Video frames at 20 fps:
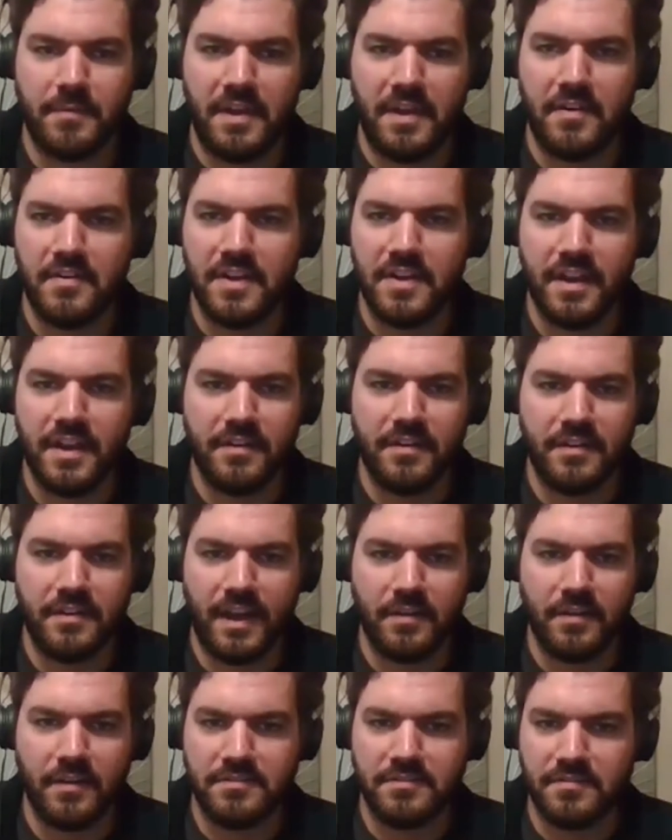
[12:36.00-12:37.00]
And it
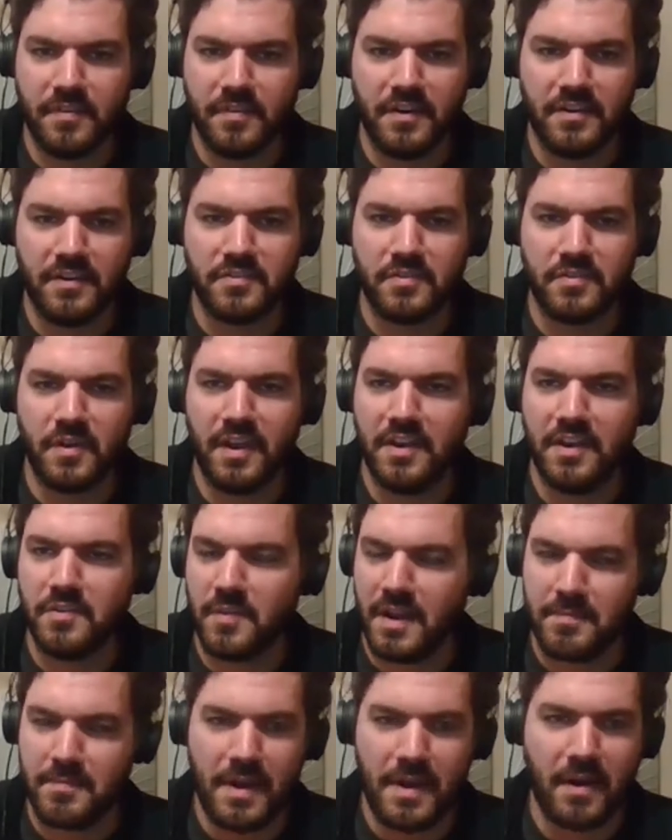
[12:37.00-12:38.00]
got very strange. We
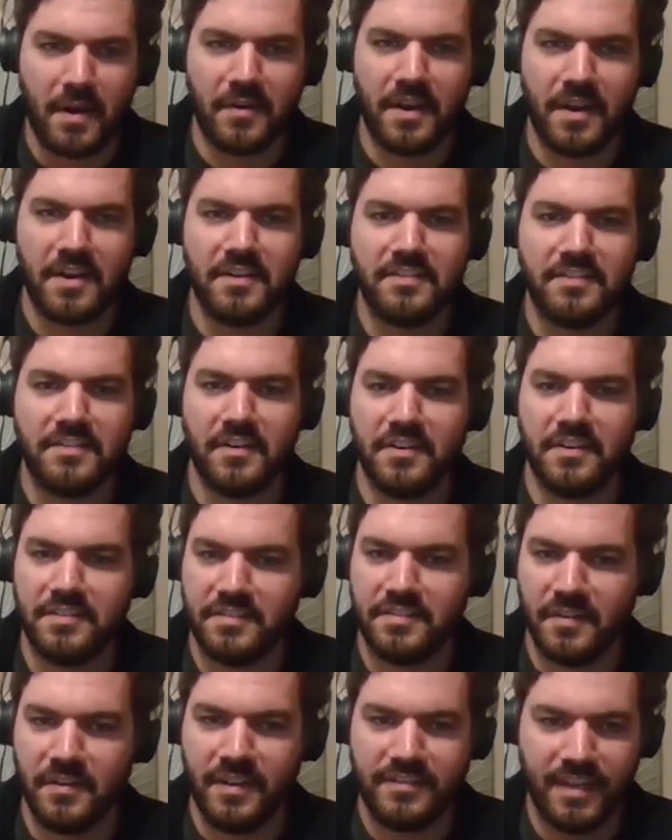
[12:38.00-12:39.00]
had a power outage here,
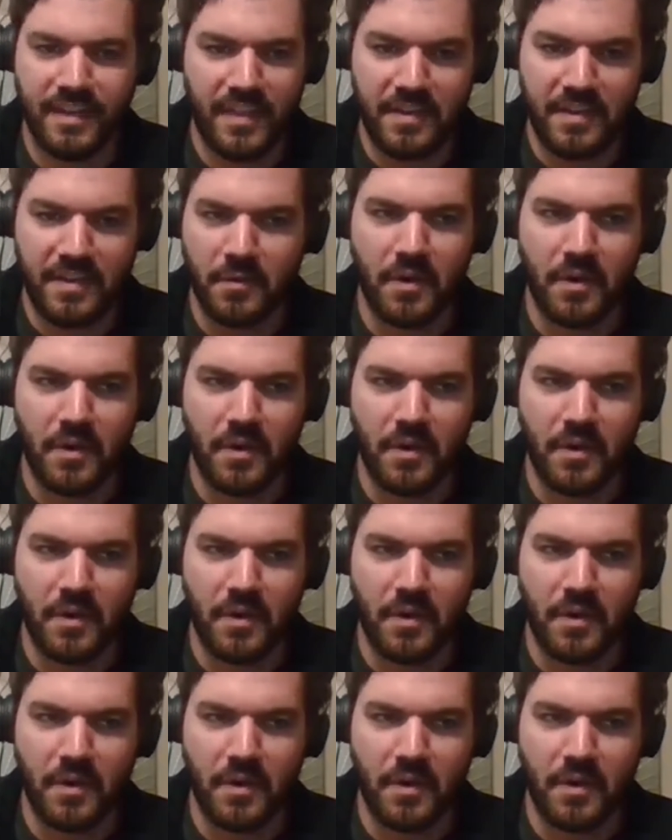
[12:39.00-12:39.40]
so I think we're